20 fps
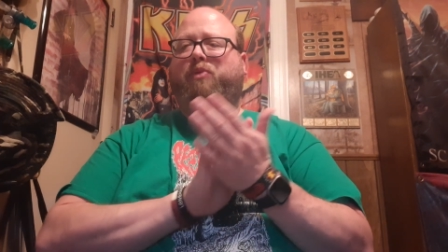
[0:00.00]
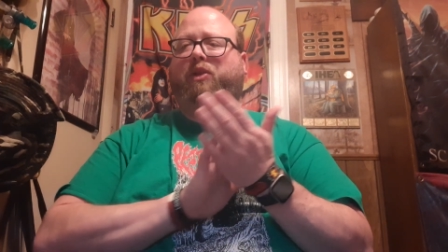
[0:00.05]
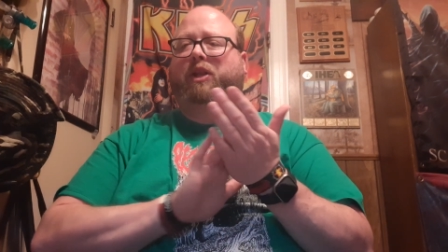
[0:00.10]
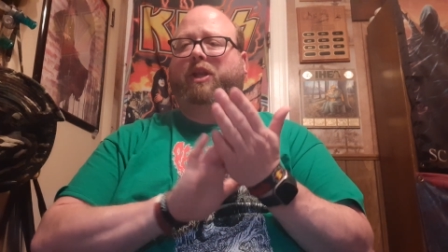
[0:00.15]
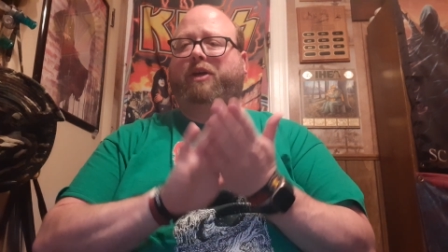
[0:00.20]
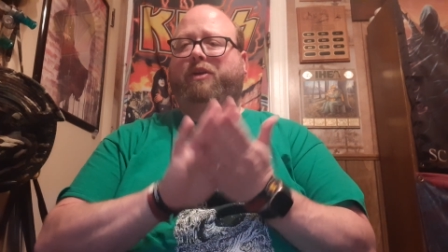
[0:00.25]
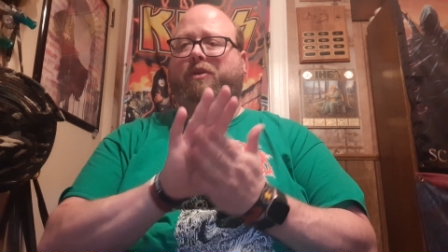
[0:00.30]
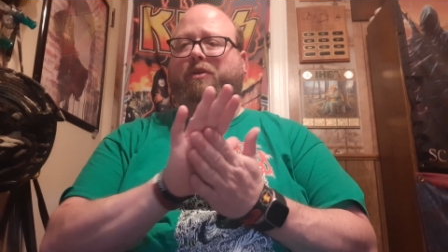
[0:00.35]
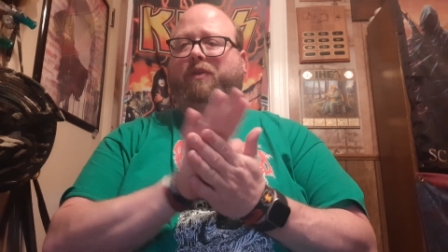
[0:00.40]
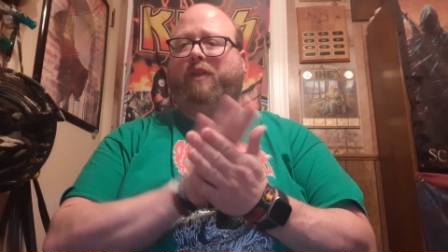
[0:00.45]

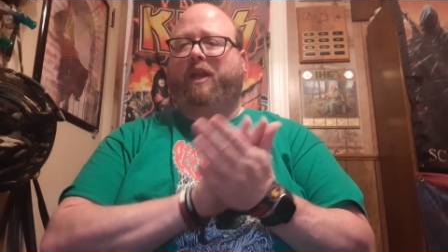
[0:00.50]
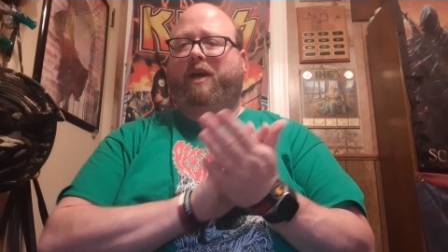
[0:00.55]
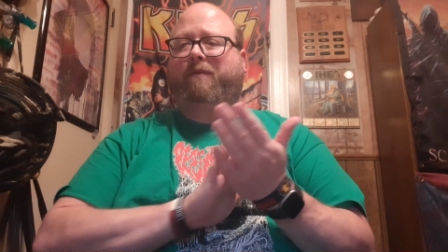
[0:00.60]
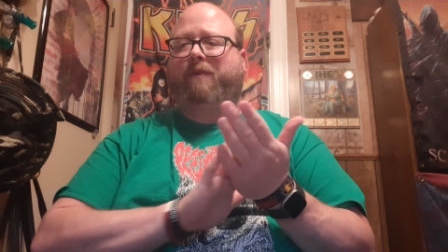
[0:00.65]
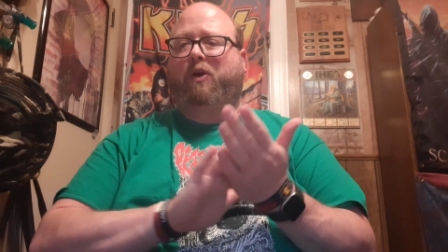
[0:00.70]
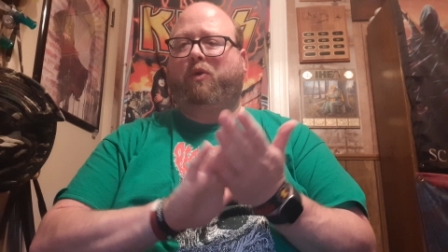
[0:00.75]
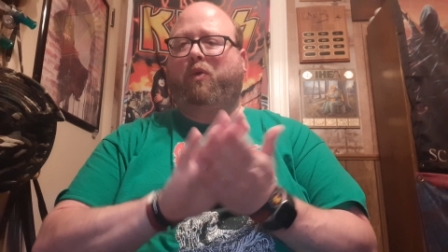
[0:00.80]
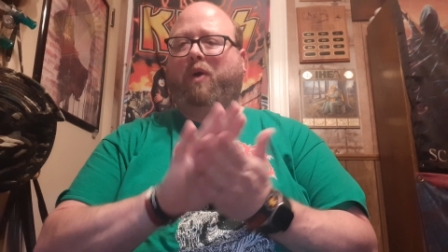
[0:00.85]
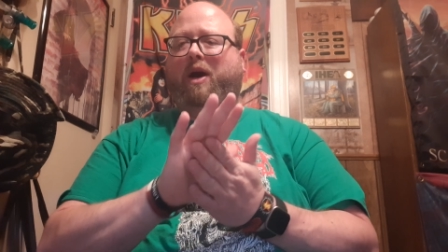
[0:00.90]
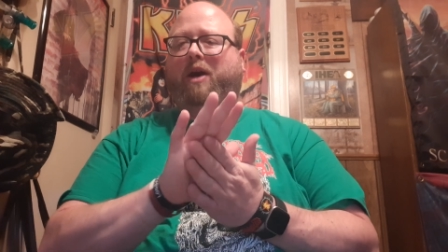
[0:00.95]
plunder that
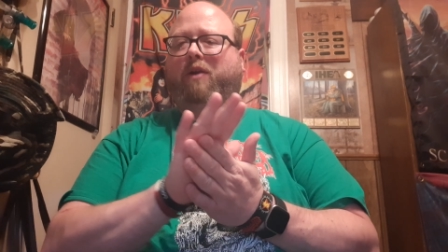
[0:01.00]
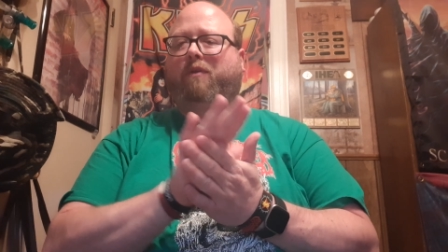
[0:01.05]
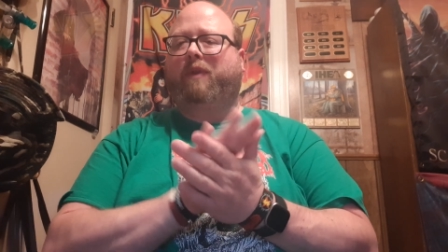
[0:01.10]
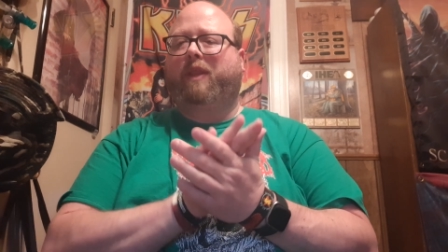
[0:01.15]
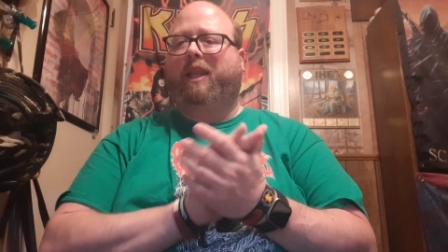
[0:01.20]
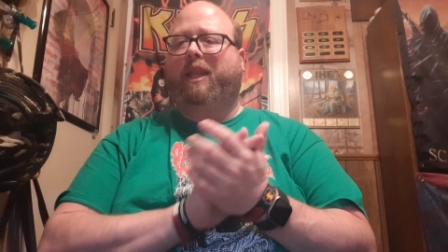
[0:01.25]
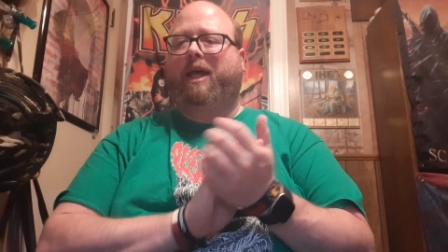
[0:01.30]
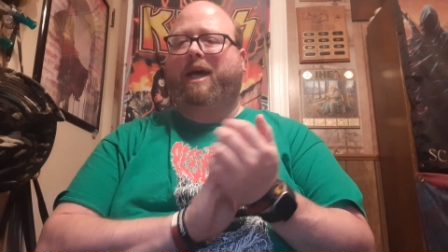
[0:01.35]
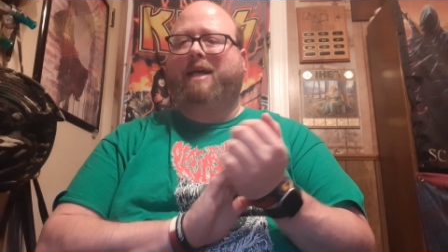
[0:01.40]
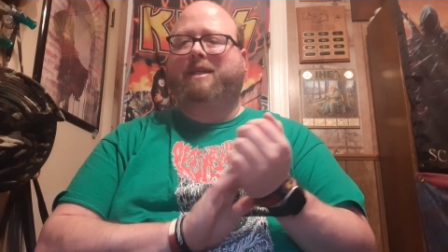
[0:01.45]
I've acquired over
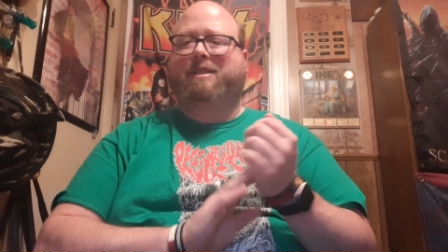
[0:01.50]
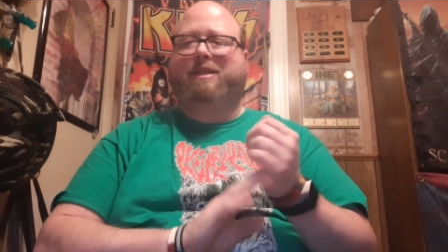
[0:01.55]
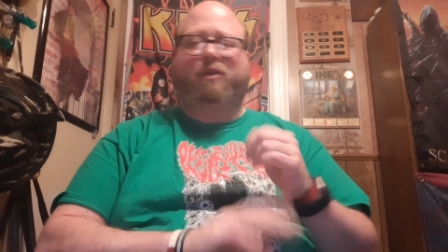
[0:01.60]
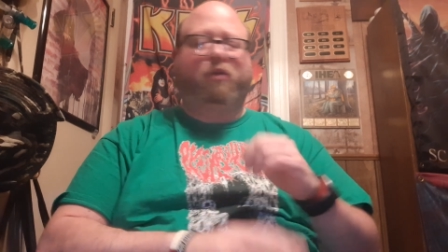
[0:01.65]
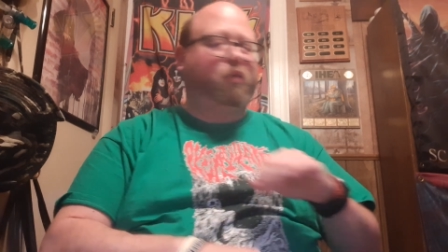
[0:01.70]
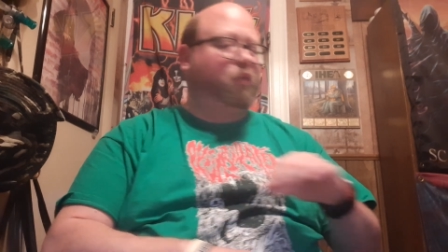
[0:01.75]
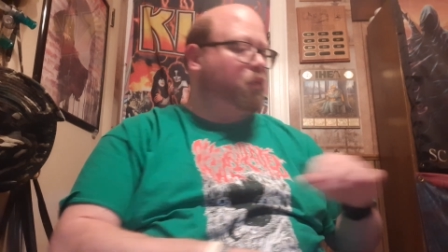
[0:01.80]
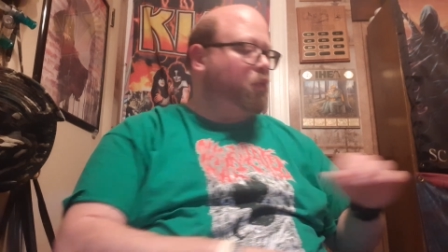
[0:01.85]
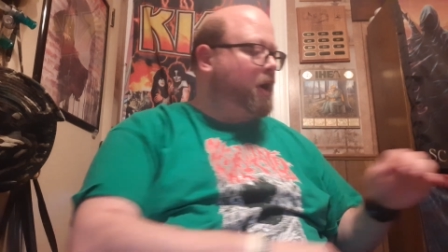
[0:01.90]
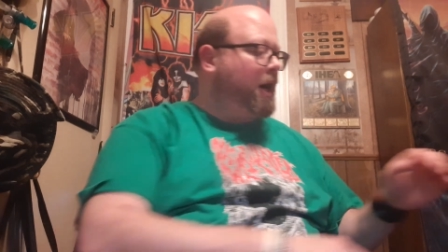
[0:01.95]
the last
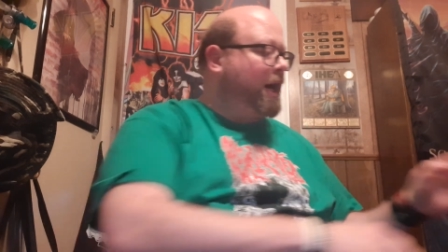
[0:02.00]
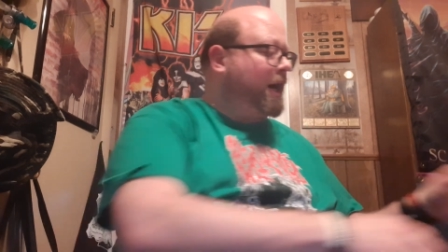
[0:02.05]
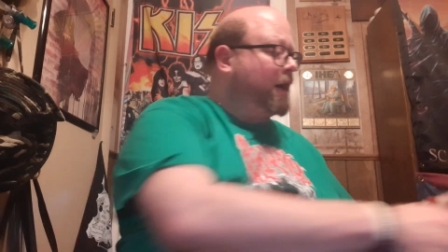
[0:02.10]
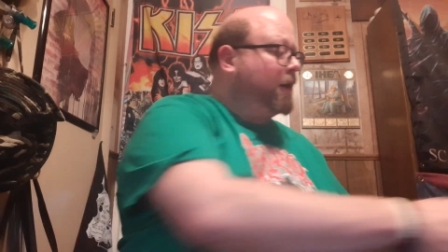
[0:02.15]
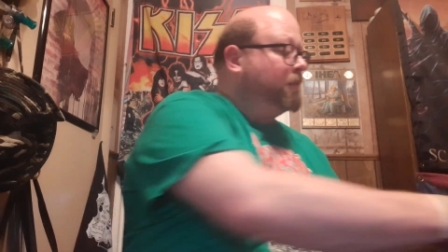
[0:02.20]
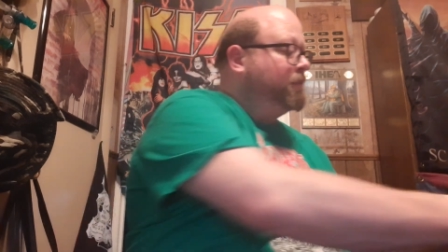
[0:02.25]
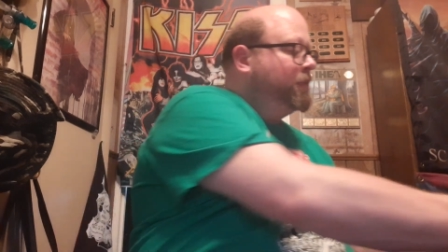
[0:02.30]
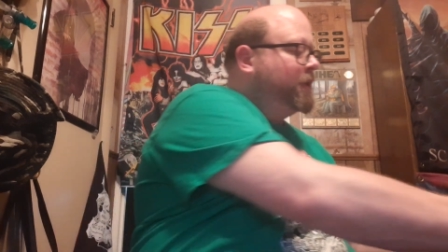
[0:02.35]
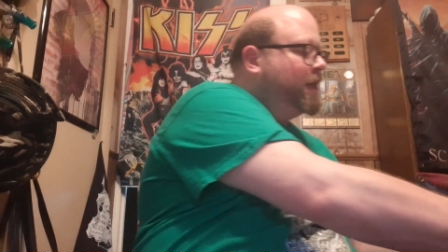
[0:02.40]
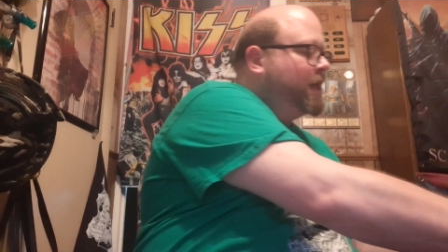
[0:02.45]
little
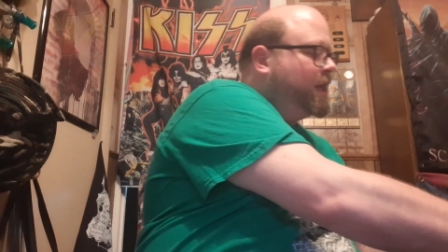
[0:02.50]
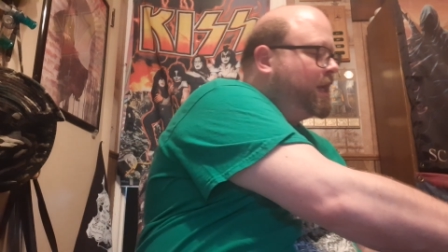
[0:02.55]
while.